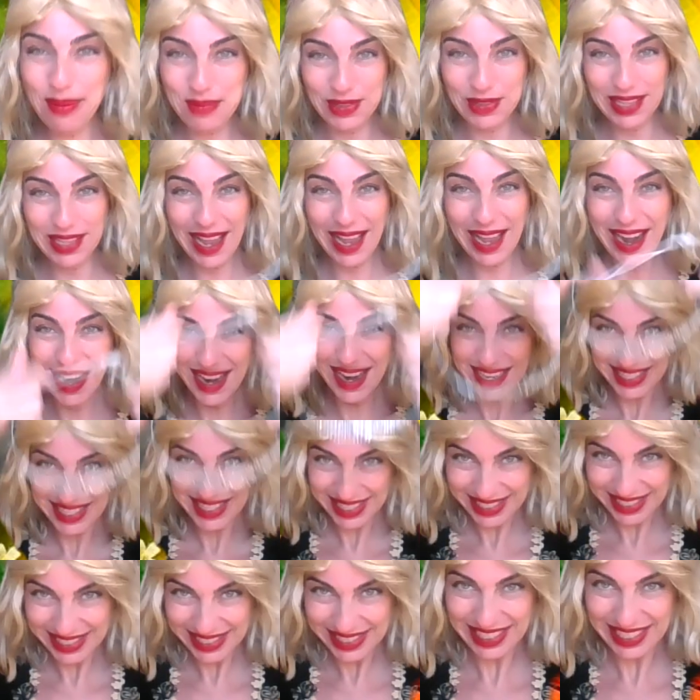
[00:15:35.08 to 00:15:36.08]
her.
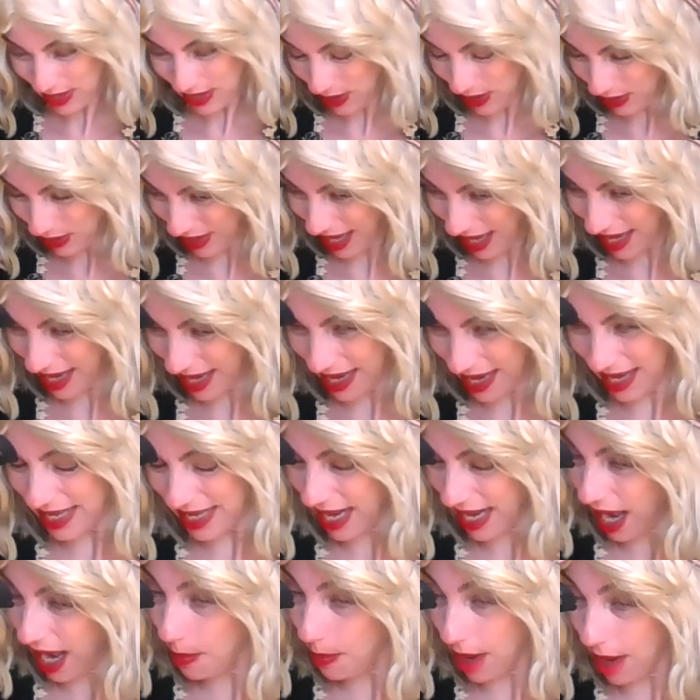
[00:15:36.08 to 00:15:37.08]

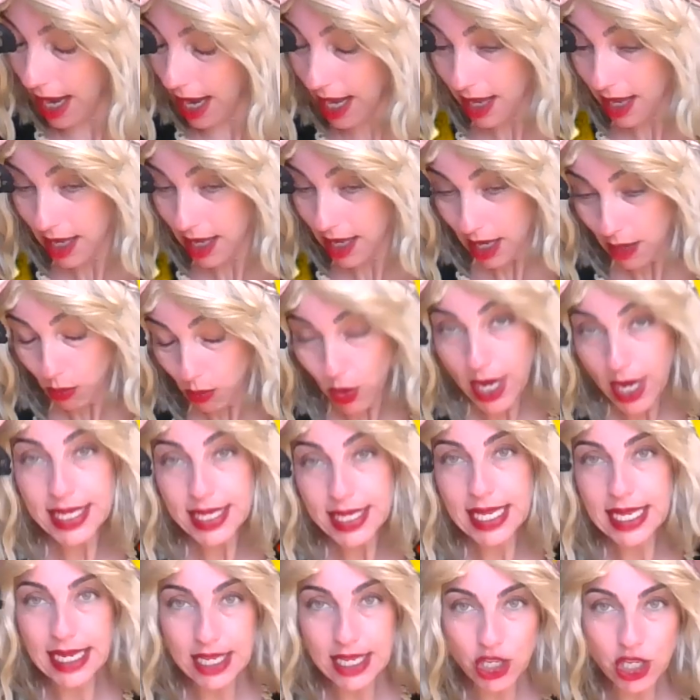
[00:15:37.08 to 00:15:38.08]
But guess what is
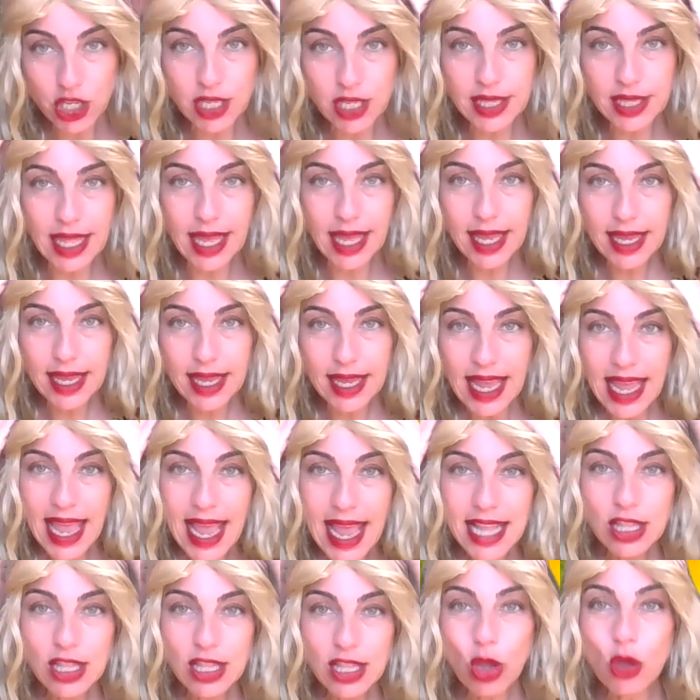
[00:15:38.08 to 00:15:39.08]
the most important gift
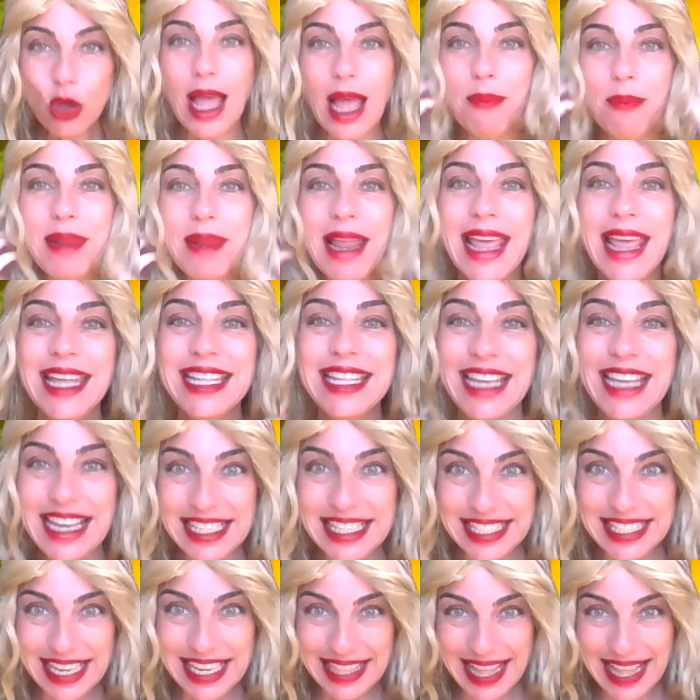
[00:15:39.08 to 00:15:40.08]
among these
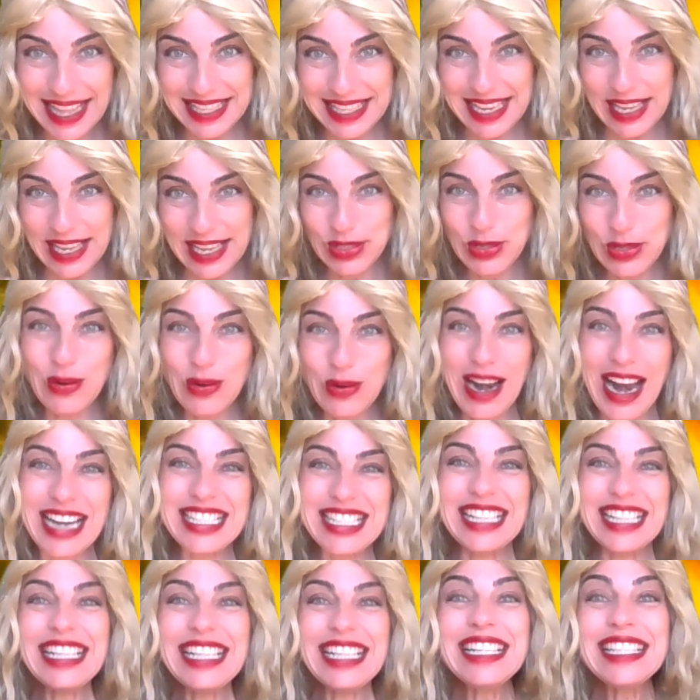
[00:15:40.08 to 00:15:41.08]
ones? The
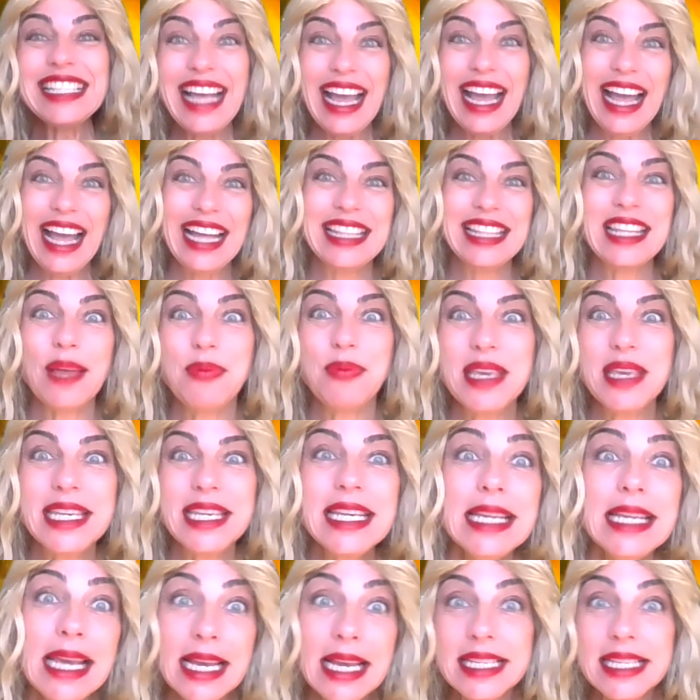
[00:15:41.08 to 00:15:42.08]
gift the fly
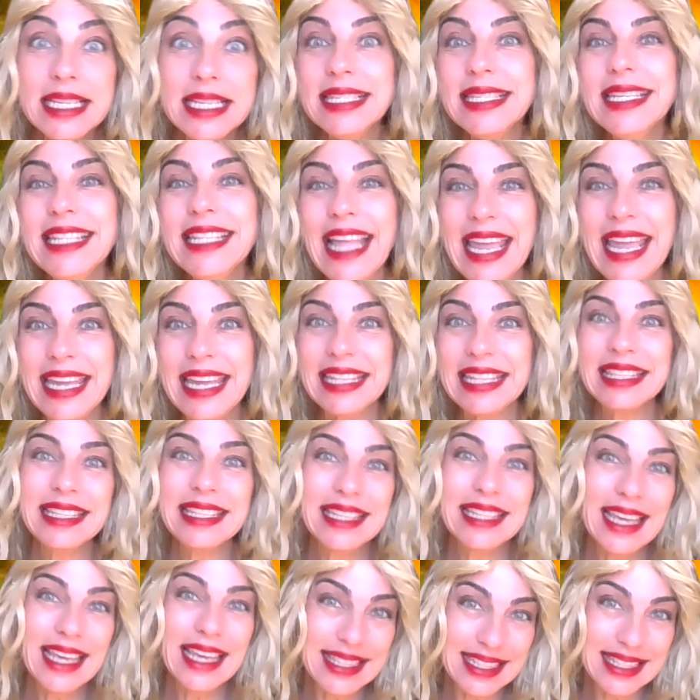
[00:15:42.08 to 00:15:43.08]
brought, of
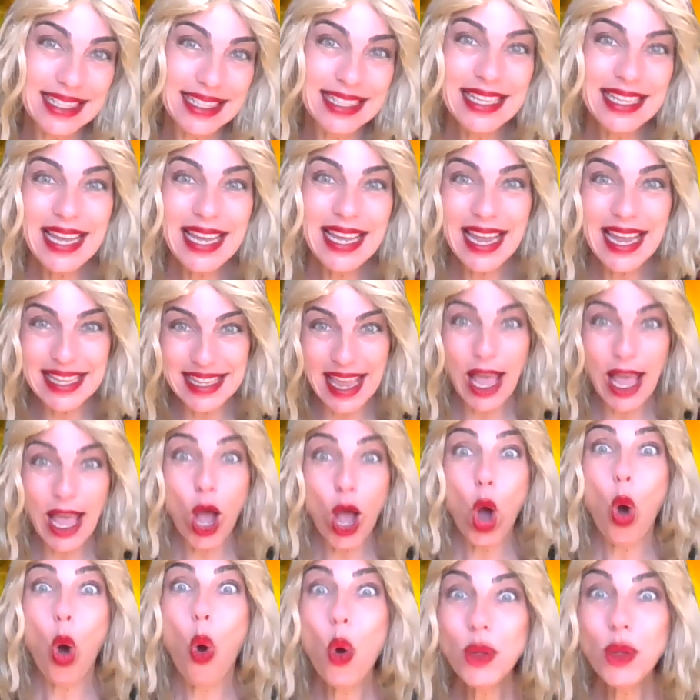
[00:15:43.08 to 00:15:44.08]
course. He
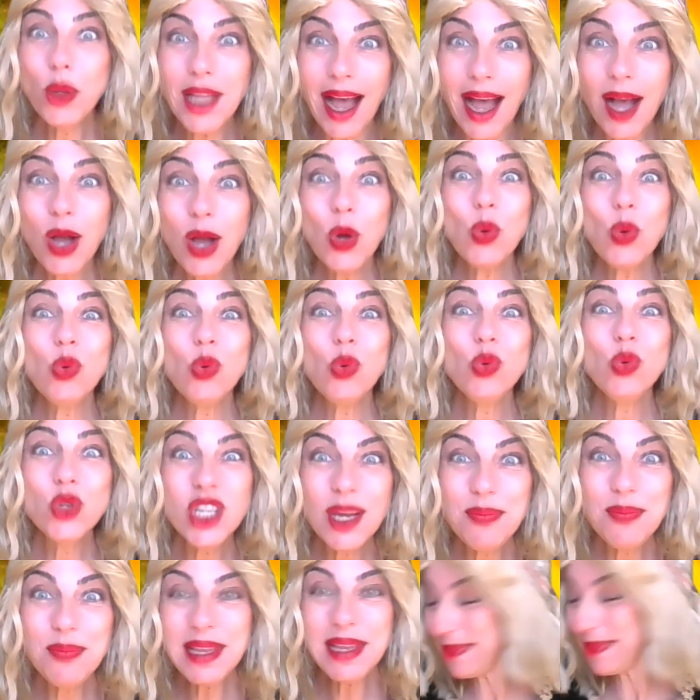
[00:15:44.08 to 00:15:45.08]
brings a pair of
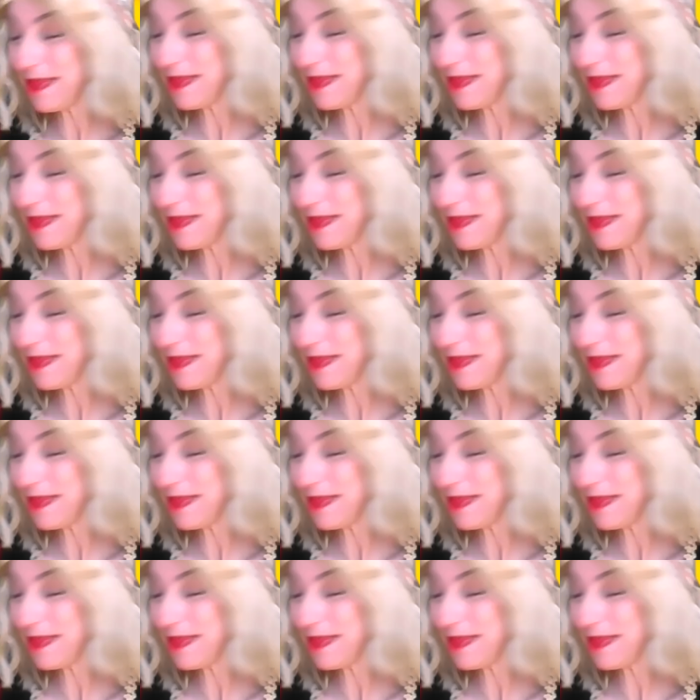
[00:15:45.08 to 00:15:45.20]
wings